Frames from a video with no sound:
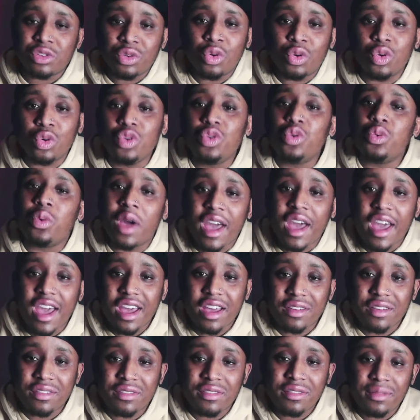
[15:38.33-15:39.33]
who you
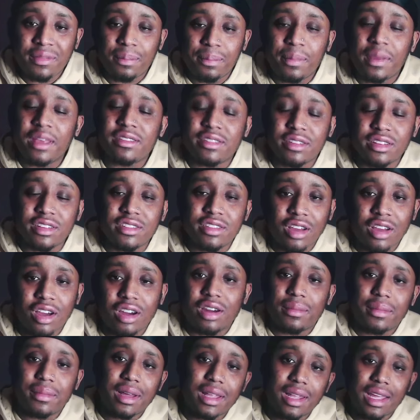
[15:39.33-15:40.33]
have basically
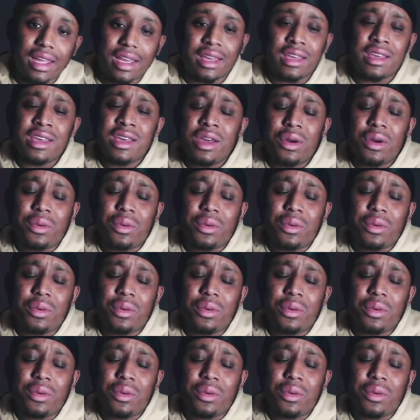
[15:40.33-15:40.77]
talking about like